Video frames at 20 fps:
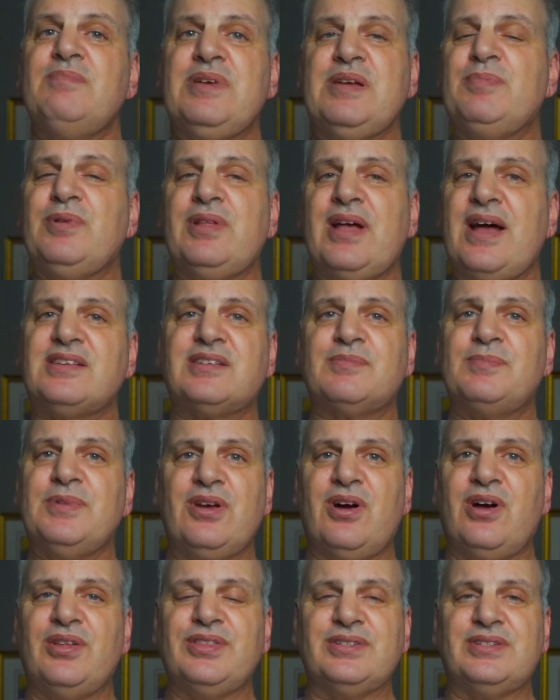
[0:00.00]
People ask me
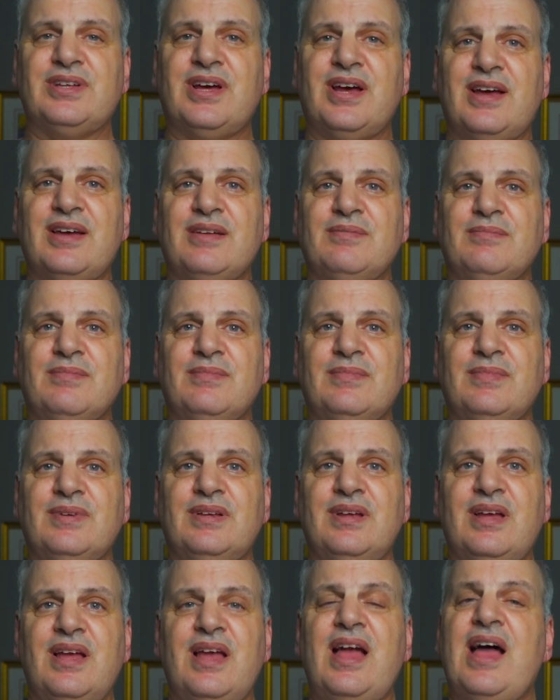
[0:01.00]
all the time,
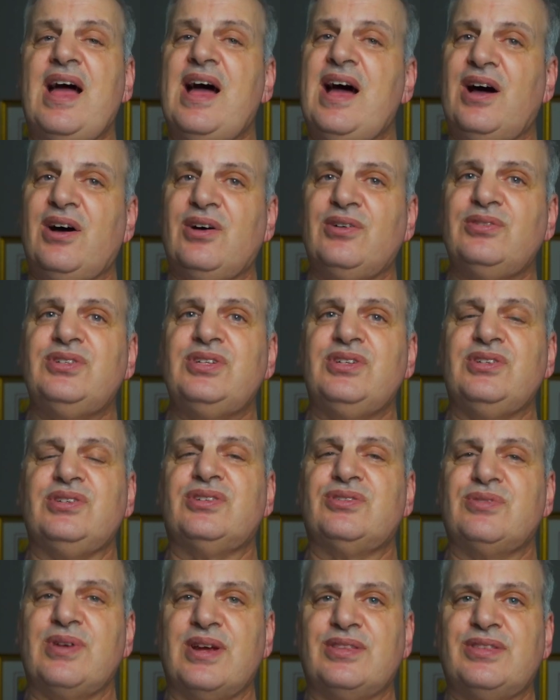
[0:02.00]
how do you
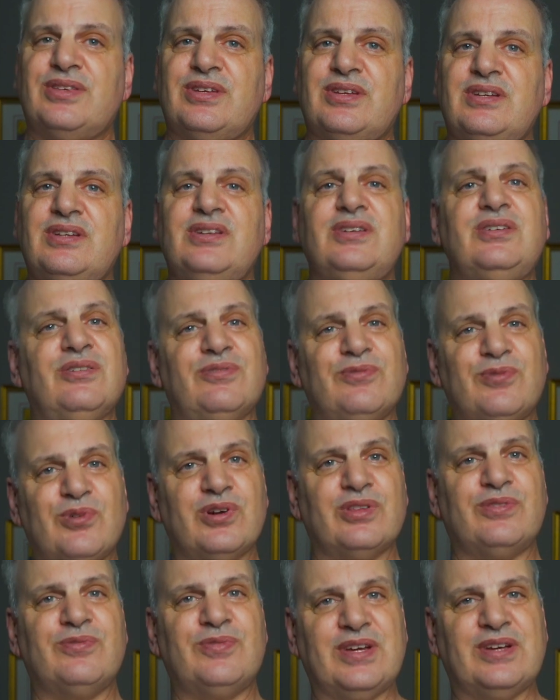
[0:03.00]
strengthen your
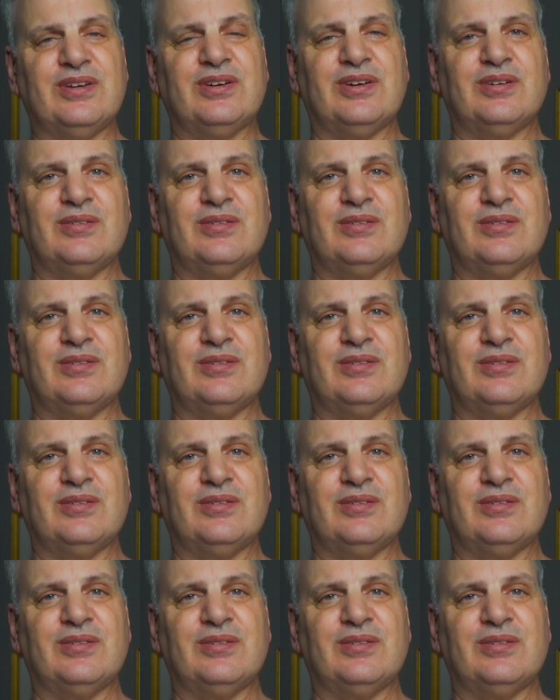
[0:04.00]
fourth finger?